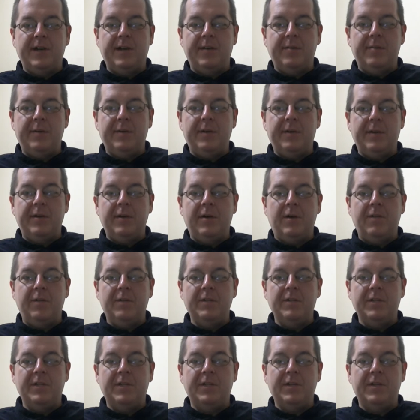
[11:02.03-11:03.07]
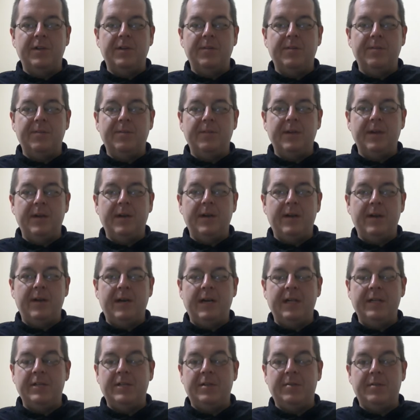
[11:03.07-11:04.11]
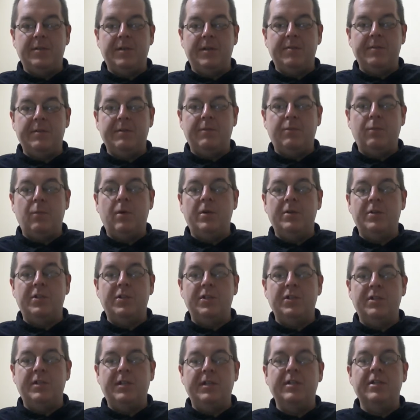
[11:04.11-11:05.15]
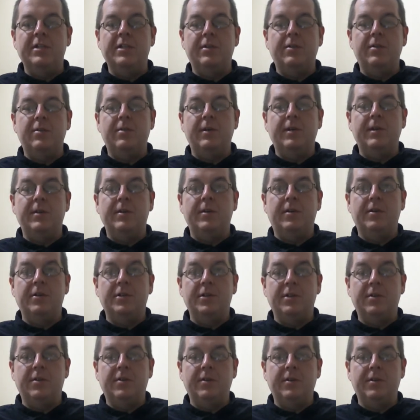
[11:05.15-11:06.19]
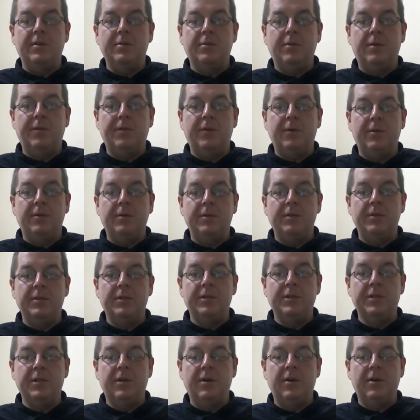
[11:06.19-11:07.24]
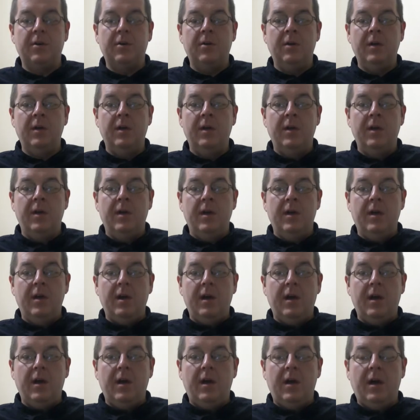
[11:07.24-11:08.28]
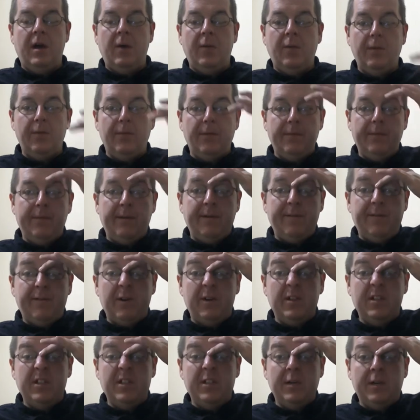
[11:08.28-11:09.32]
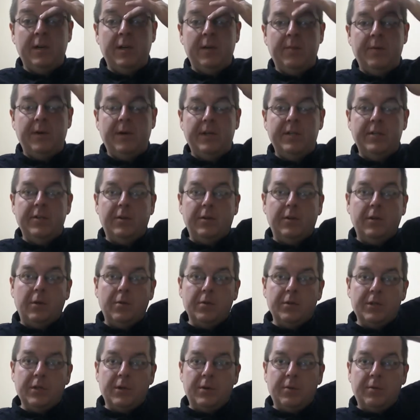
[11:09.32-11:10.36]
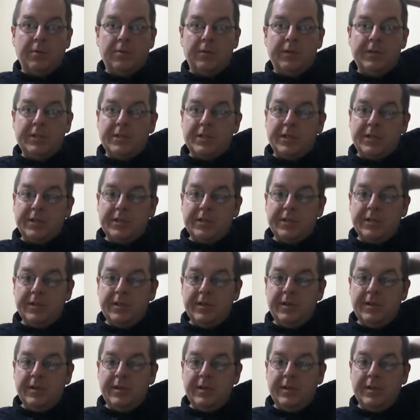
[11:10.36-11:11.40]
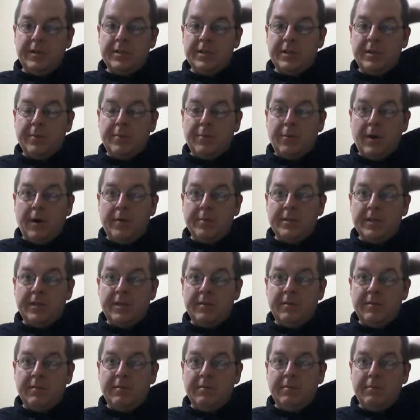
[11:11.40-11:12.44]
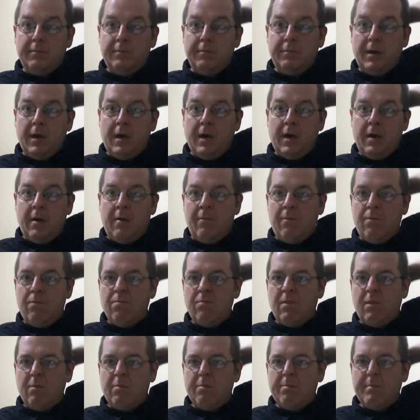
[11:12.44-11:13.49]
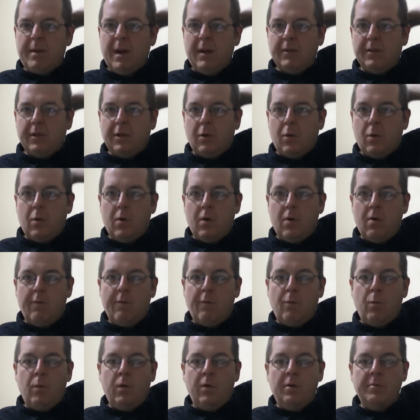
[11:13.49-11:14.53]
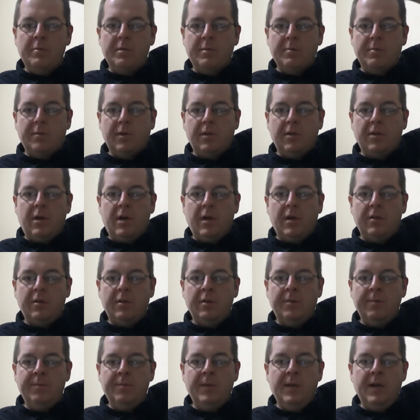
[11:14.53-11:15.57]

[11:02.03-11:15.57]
and mini golf as a kid, and sometimes one just needs to indulge their inner 12-year-old. So I went with my friends Doug and Mike to GlowZone360. It's in Brenton, about the corner of Williams and McLaughlin.